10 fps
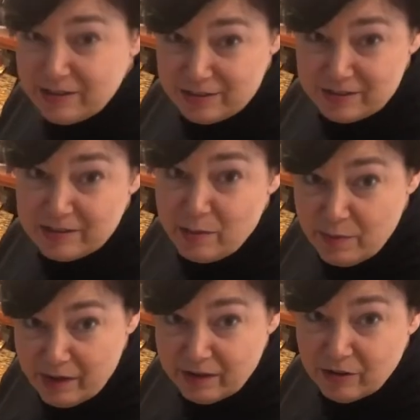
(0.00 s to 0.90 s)
use the same
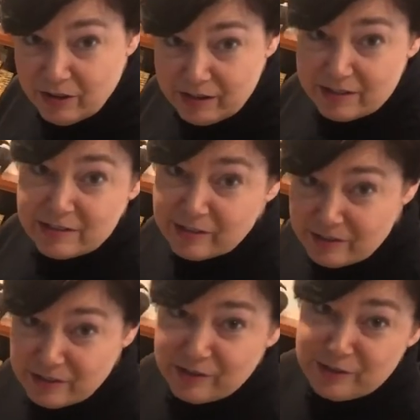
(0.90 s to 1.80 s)
amount of ingredients,
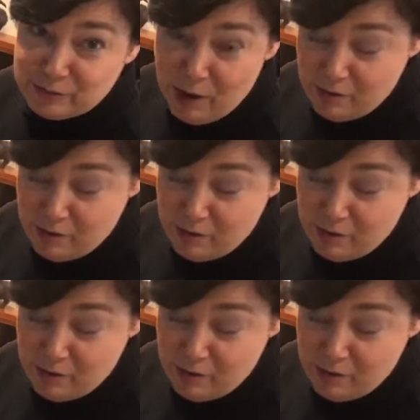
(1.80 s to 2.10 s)
just a smaller